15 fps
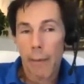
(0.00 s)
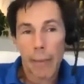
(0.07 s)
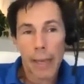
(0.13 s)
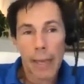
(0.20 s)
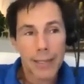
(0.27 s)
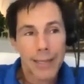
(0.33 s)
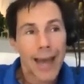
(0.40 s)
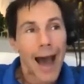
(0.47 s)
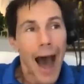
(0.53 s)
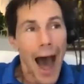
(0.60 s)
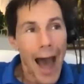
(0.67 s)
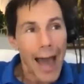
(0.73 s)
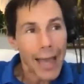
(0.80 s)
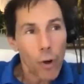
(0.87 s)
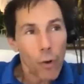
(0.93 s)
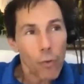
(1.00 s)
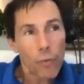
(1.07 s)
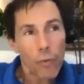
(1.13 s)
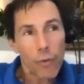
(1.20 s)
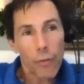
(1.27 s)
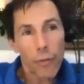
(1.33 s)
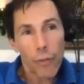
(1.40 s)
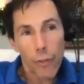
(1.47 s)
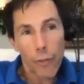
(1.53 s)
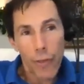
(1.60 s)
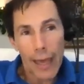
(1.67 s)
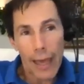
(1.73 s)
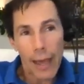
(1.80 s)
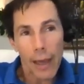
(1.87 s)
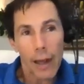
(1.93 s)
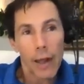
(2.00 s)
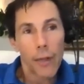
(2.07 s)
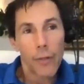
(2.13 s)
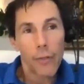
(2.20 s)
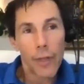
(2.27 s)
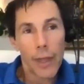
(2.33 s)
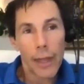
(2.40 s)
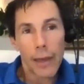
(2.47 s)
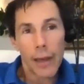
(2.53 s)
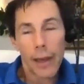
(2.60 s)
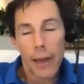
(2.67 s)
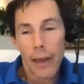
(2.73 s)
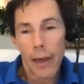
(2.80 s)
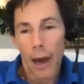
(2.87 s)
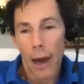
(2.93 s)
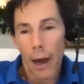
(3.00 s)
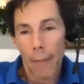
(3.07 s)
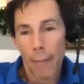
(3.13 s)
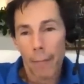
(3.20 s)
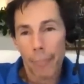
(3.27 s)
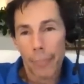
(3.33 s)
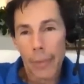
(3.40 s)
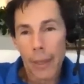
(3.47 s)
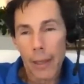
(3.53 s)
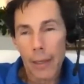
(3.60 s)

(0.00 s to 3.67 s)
because I don't think that um,